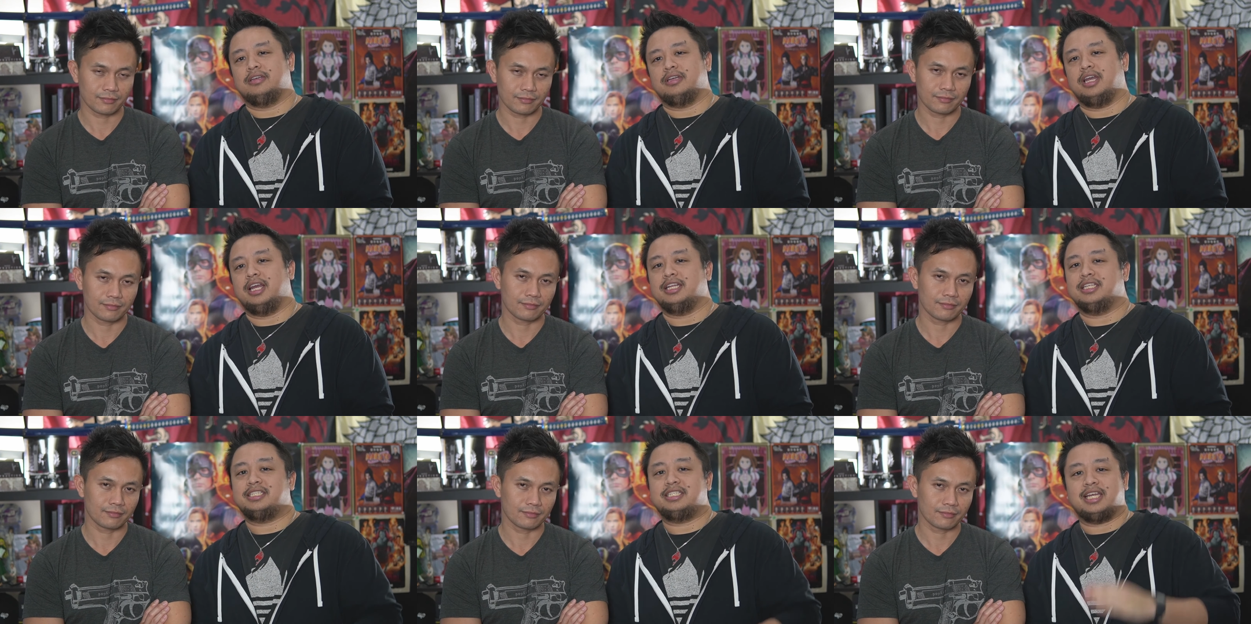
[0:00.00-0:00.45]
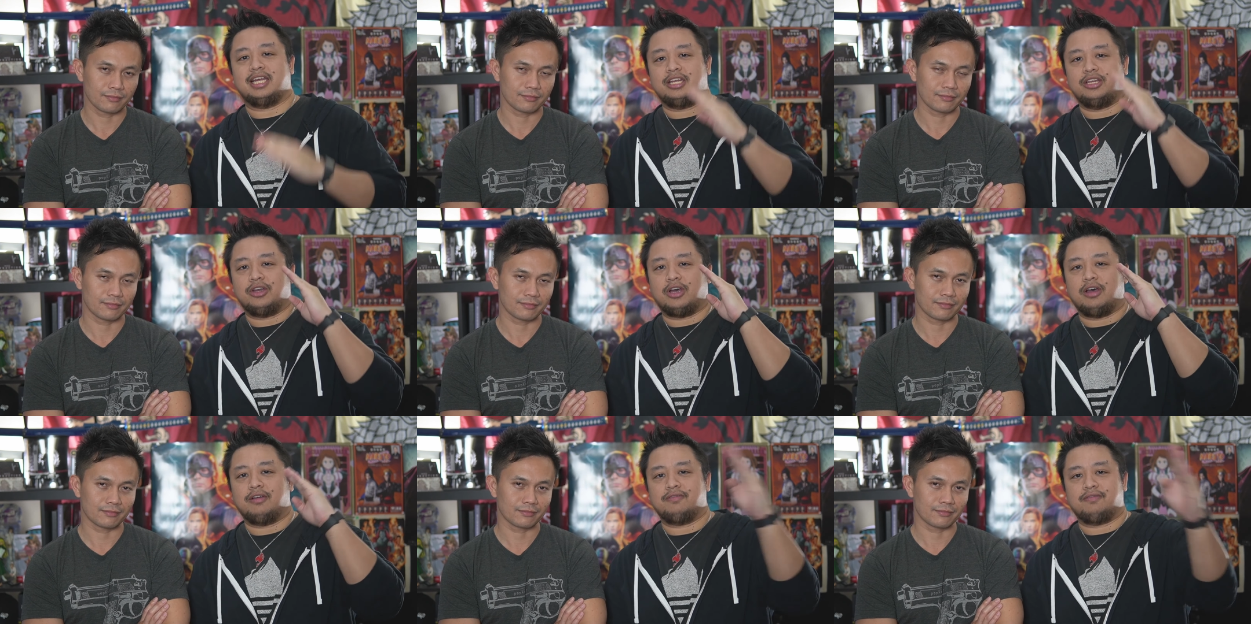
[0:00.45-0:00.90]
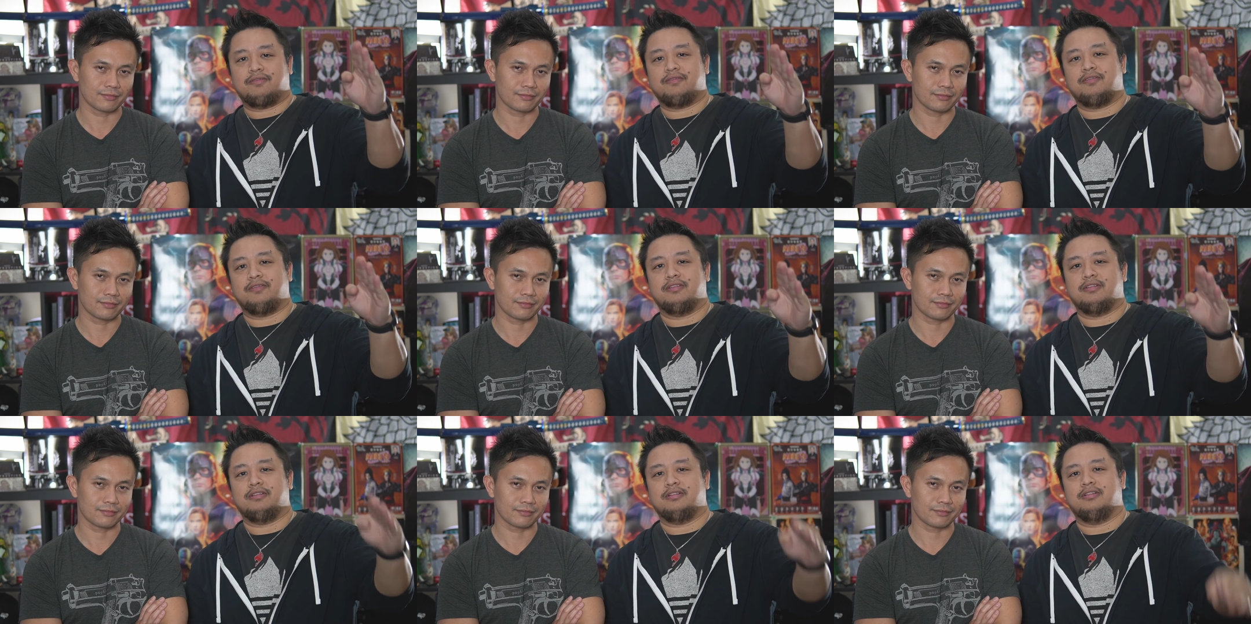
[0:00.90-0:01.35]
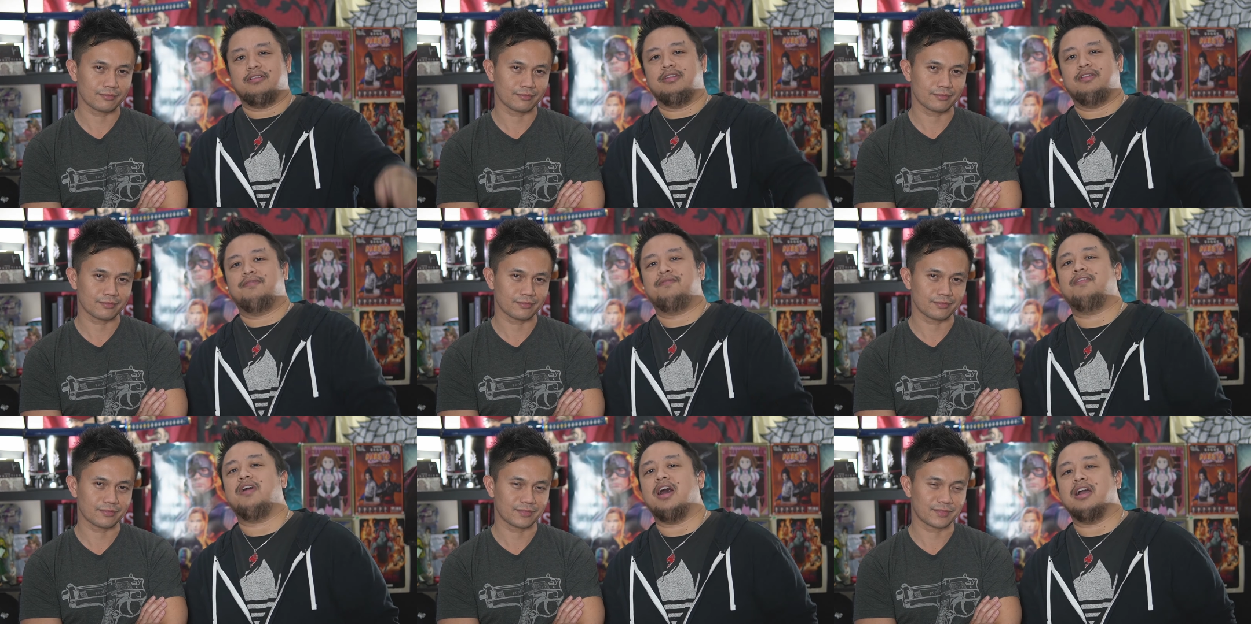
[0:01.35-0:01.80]
Speaker 1: and send off the
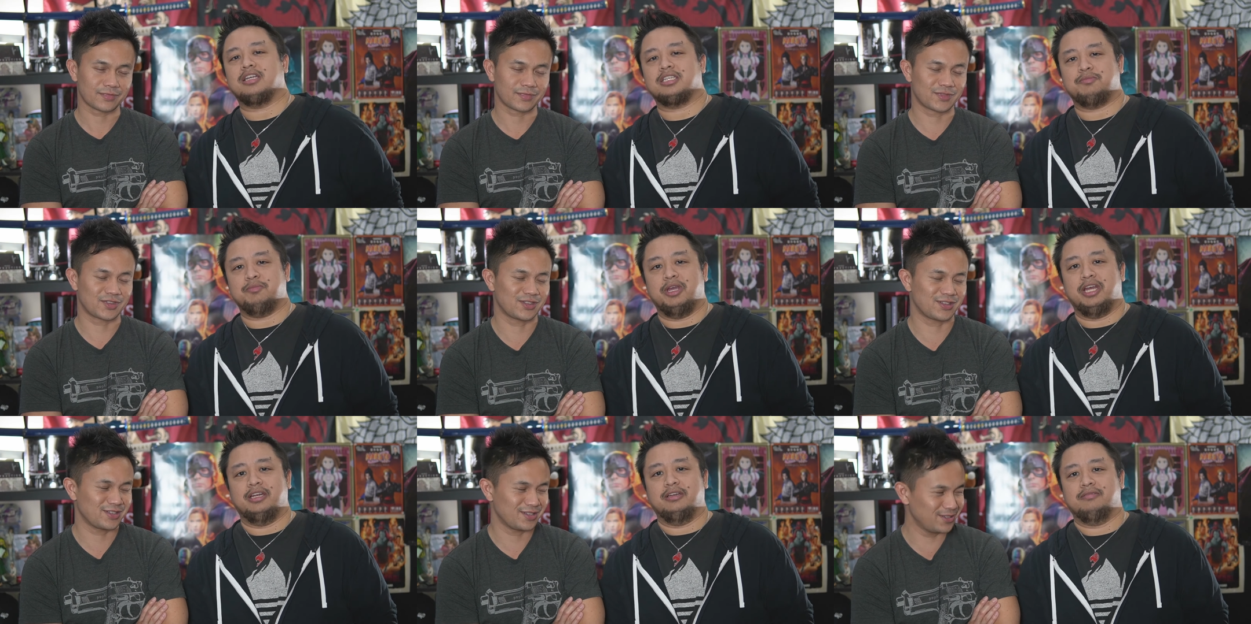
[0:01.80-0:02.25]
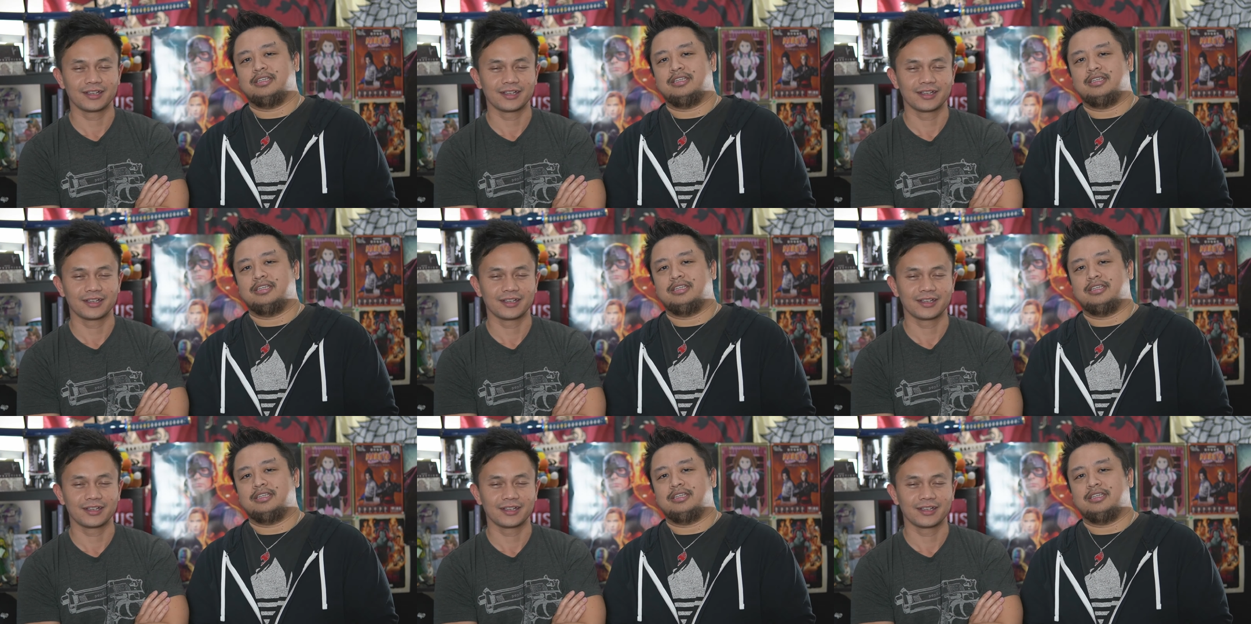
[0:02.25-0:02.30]
Foxmen.